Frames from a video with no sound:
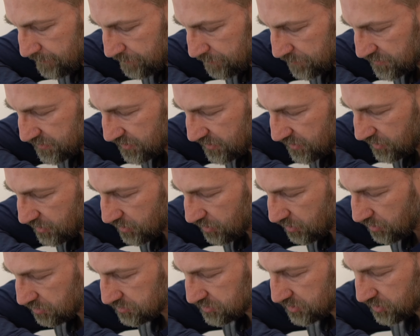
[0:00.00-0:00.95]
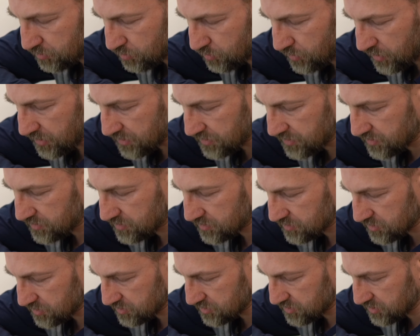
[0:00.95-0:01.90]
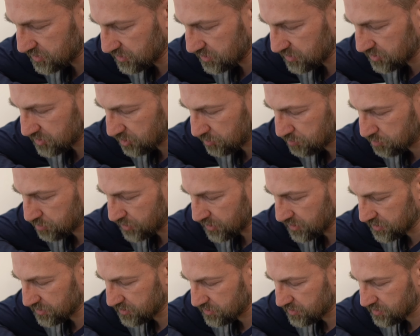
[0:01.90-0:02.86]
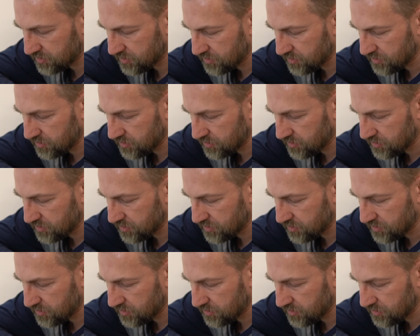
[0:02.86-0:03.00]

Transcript: The other one, the top one,